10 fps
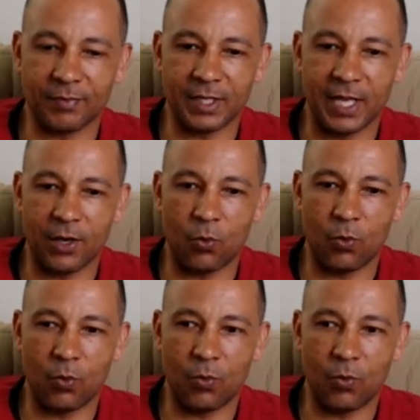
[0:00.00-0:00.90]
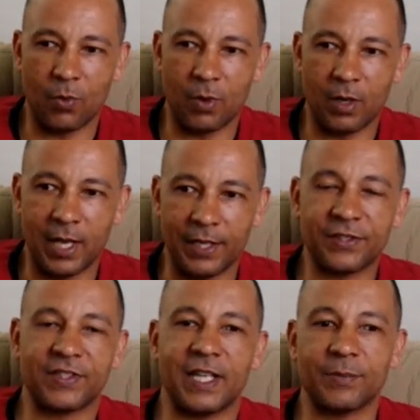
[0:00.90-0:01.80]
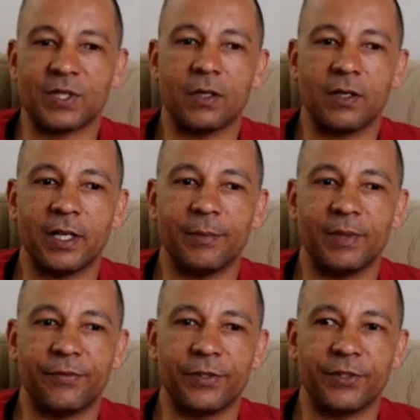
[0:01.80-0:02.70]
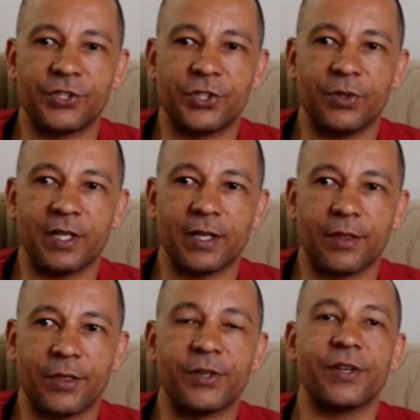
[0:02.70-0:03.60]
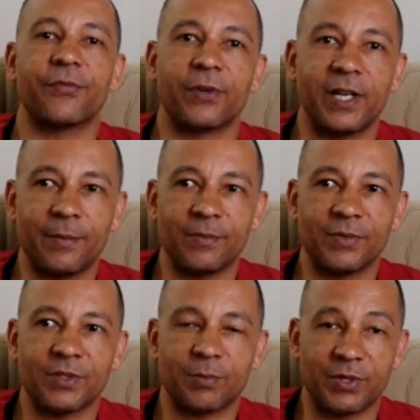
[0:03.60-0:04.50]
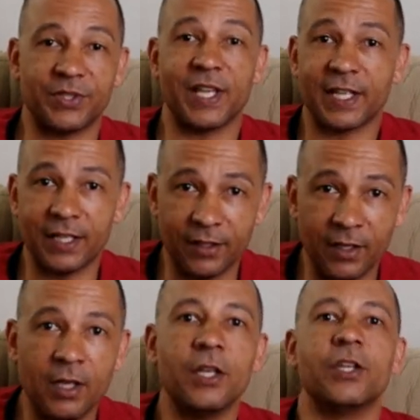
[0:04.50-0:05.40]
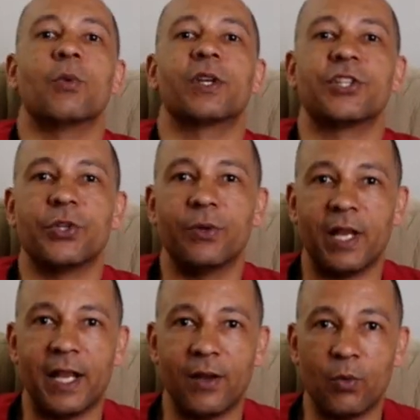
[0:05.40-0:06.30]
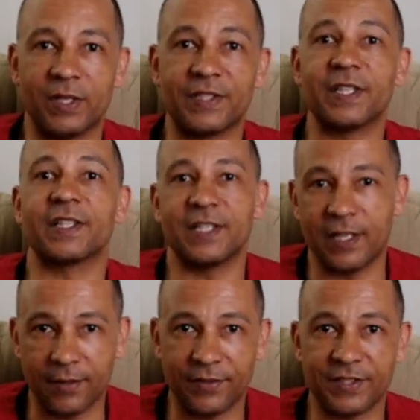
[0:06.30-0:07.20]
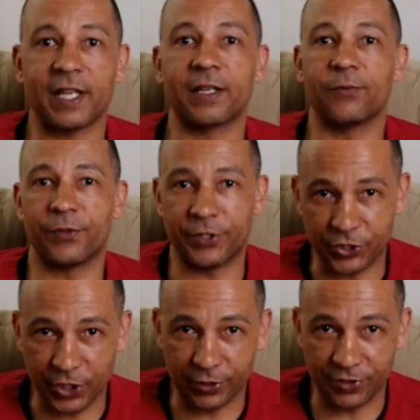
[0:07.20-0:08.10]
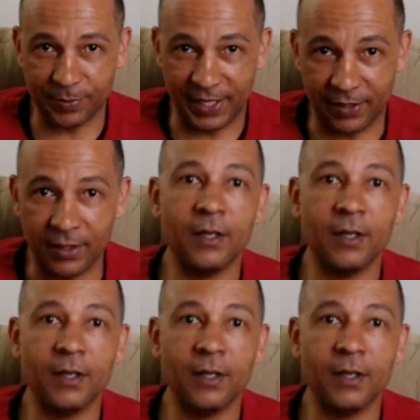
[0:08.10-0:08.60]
Now, at the same time, if you're shooting 30 frames per second, you want to shoot at 1/60th of a second for your shutter speed.